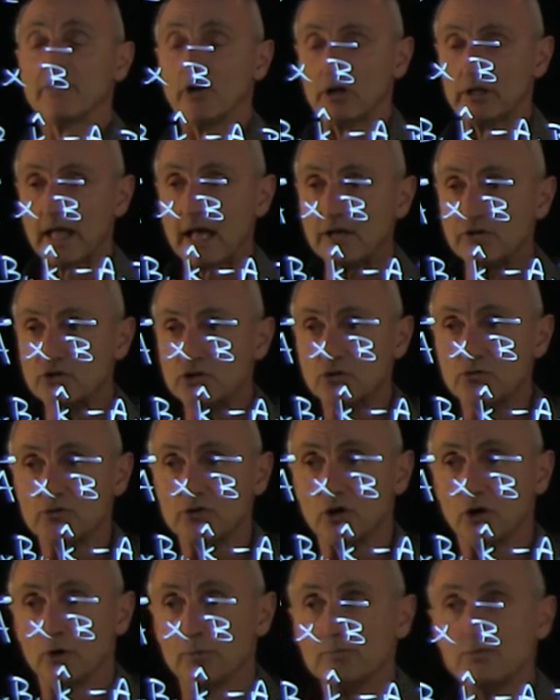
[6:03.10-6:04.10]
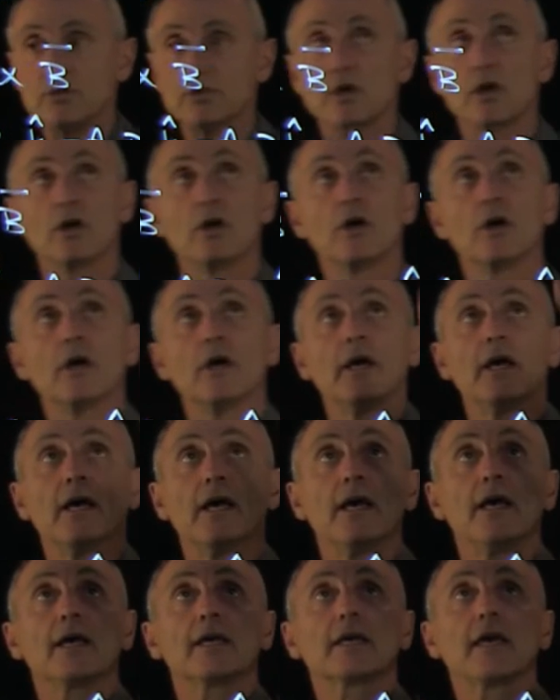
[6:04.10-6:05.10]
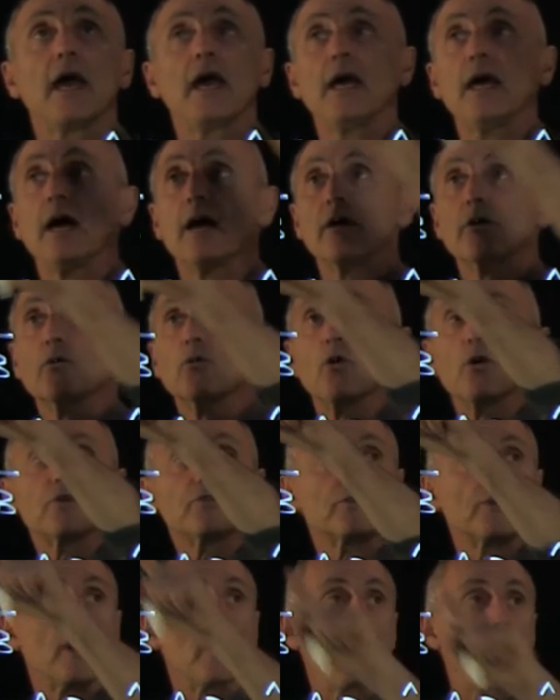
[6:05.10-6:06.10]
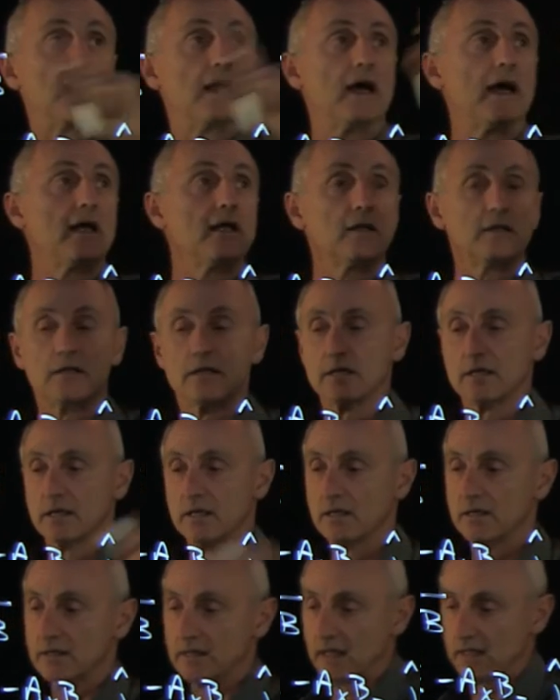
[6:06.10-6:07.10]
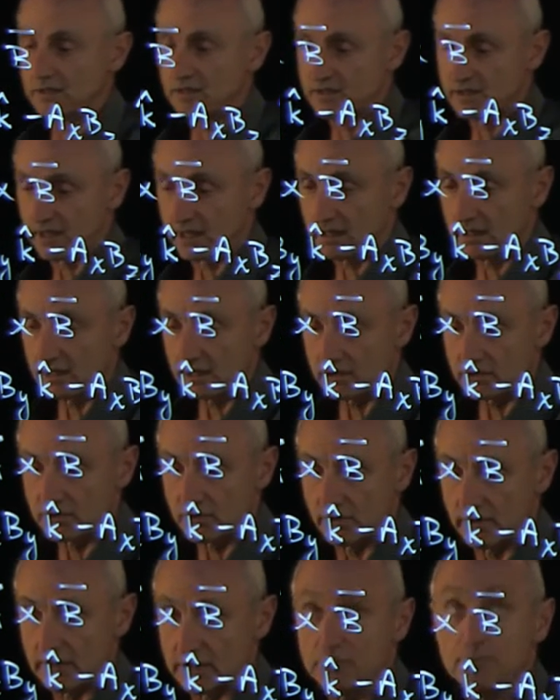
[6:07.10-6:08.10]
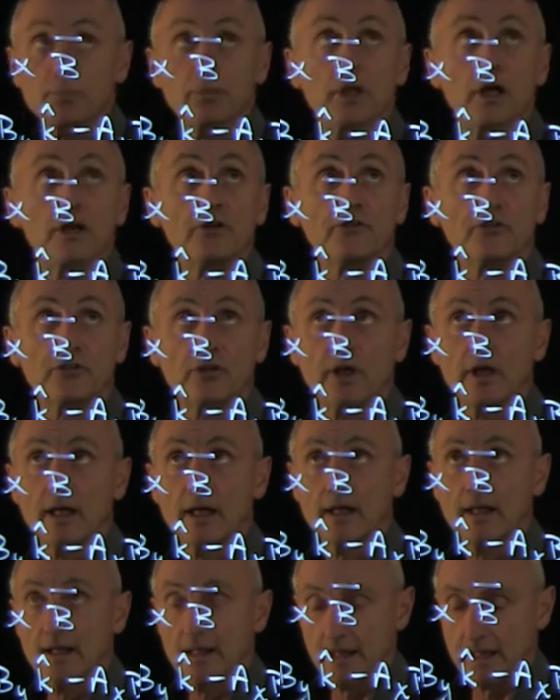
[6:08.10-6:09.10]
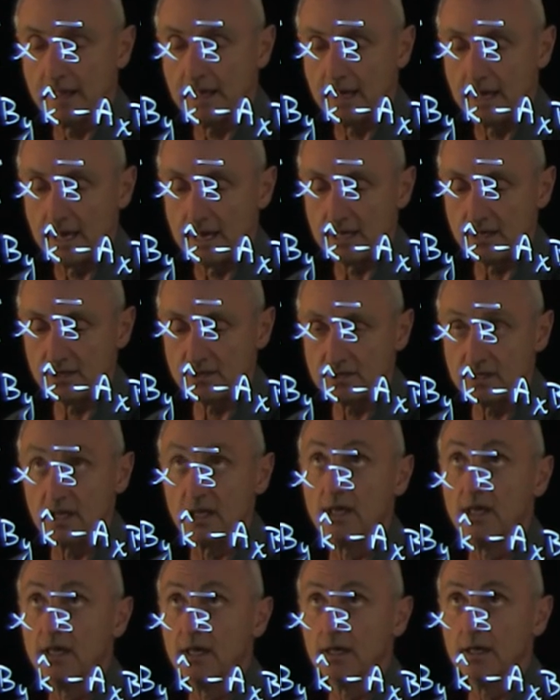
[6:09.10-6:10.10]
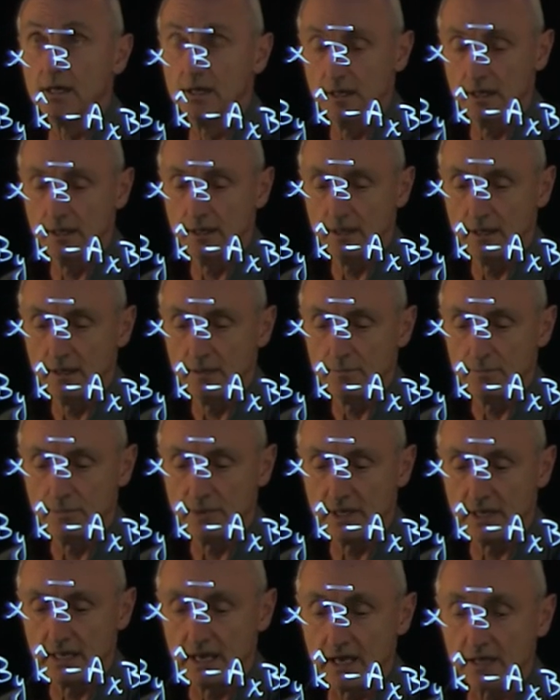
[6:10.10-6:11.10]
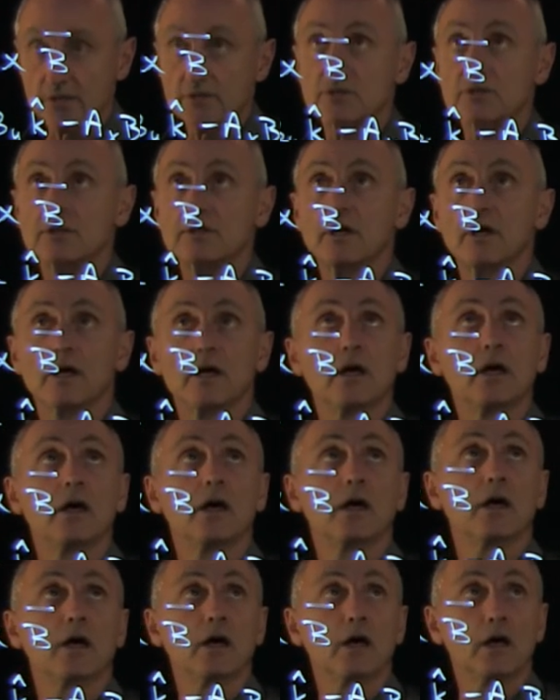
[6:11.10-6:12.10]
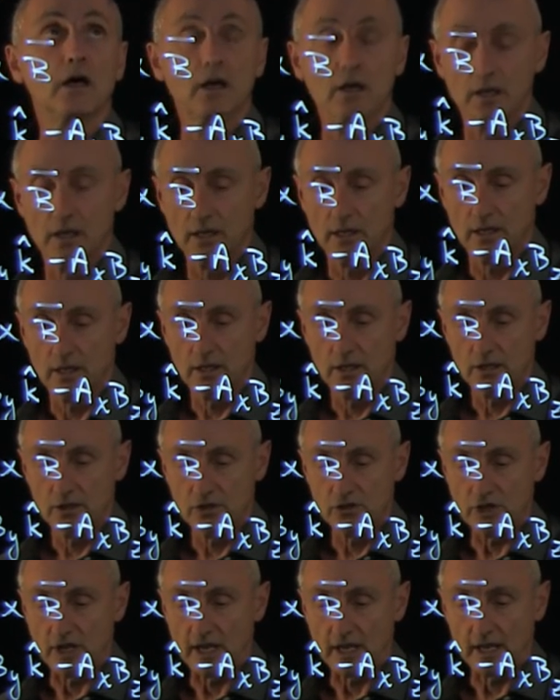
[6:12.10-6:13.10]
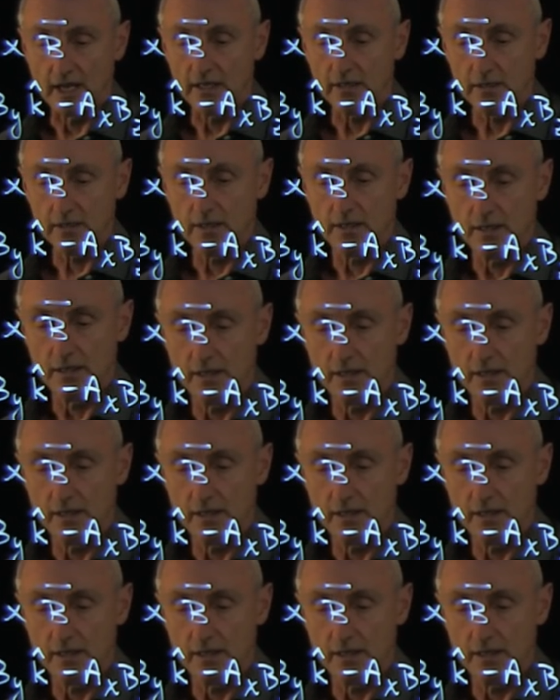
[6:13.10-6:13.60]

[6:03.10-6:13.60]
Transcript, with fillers: have our last two terms. K hat cross I hat, that's cyclic. So that's plus az bx j hat.